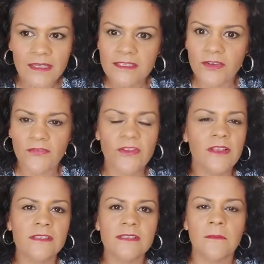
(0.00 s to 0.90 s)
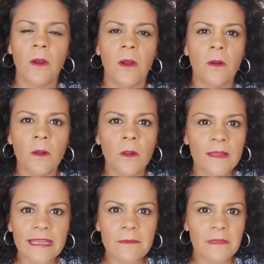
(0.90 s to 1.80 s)
to fill some hole
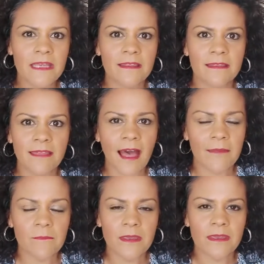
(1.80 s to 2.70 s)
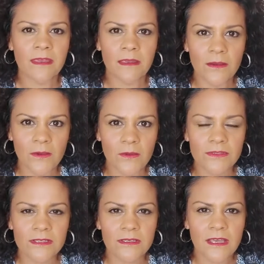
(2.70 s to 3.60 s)
in me, that be
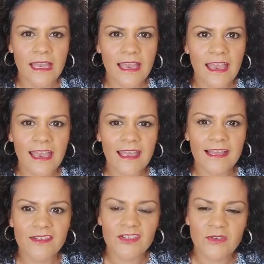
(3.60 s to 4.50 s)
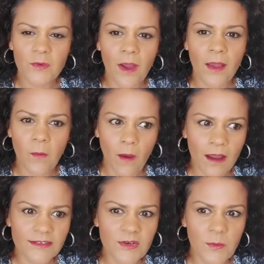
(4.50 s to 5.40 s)
healed. And I
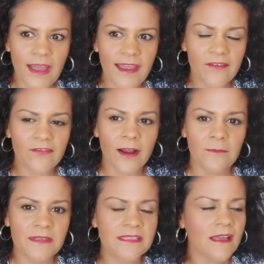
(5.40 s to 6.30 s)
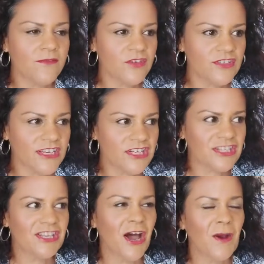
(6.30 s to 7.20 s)
walked away from this
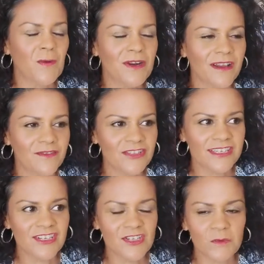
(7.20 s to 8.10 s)
awkward conversation